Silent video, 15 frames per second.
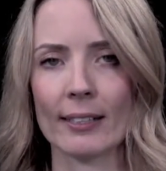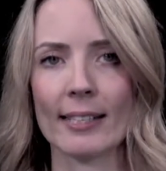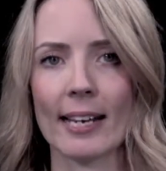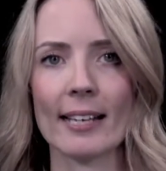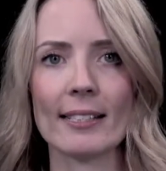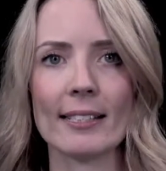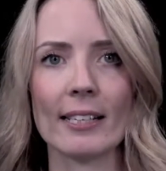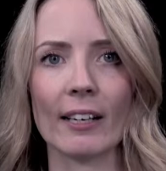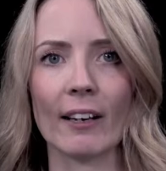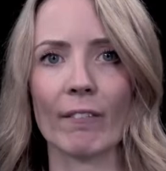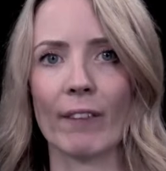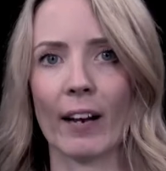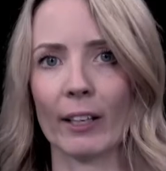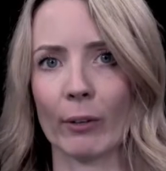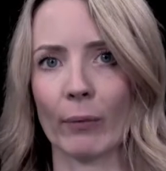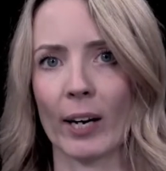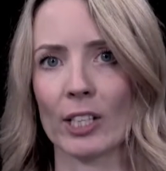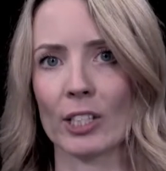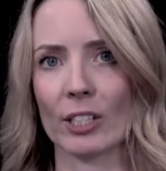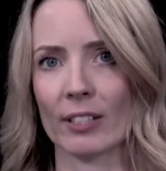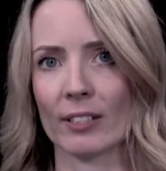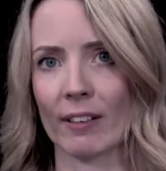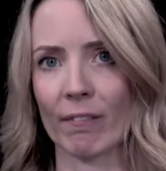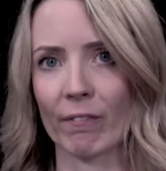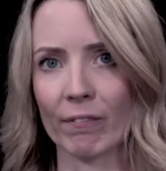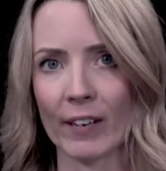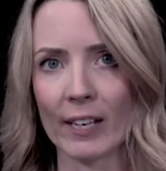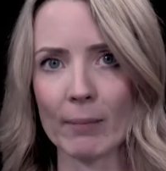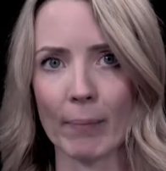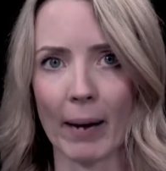Testing, evaluations, and
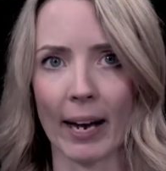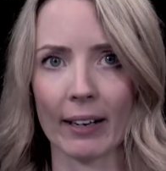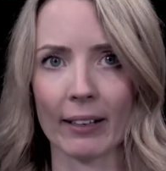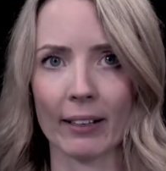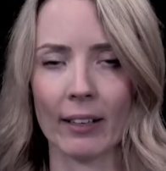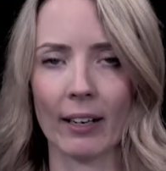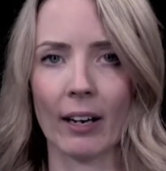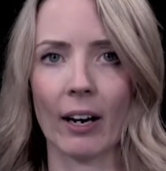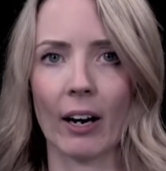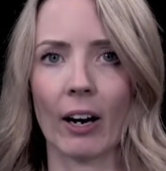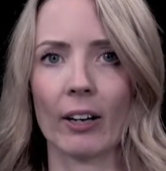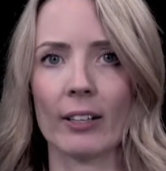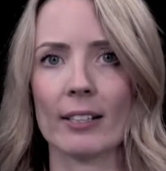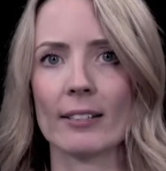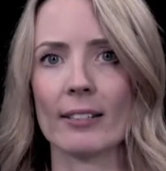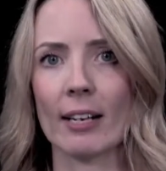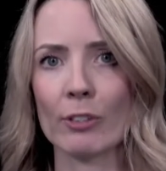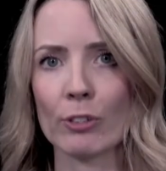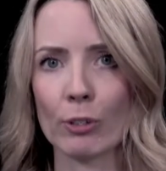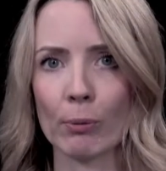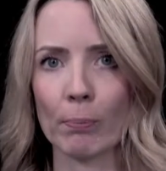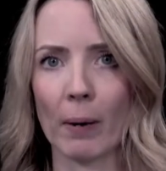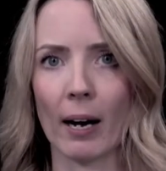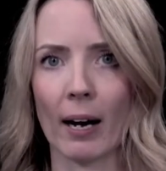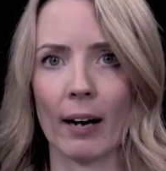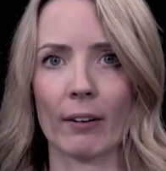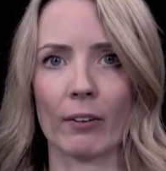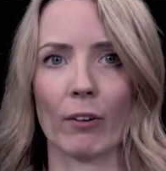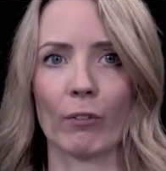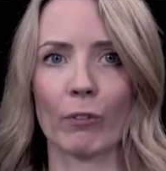feedback are an essential
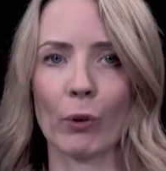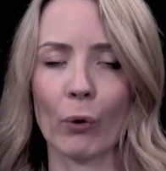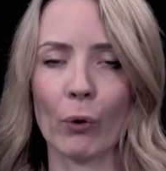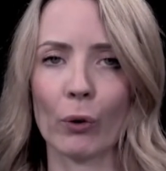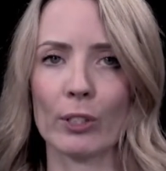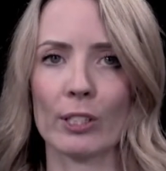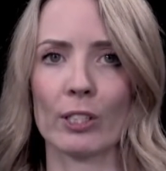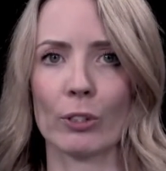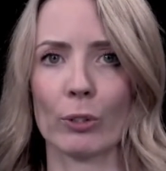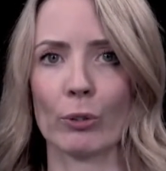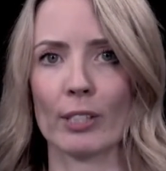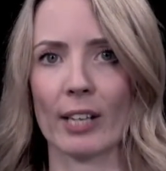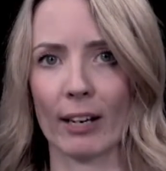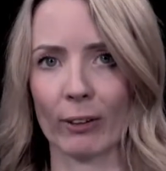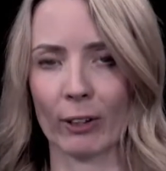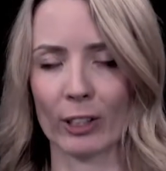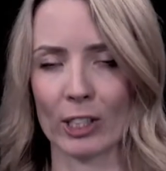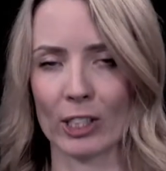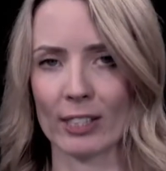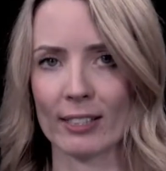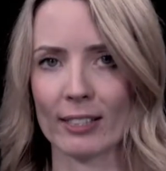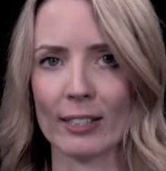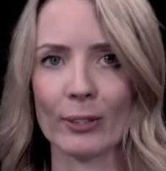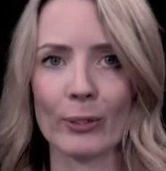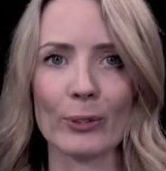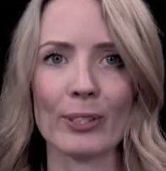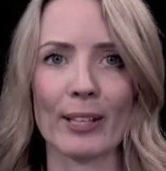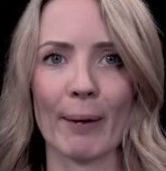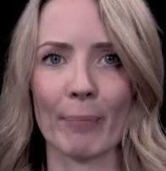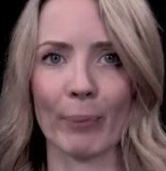part of core digital technology
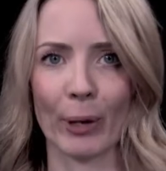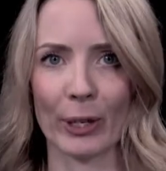skills and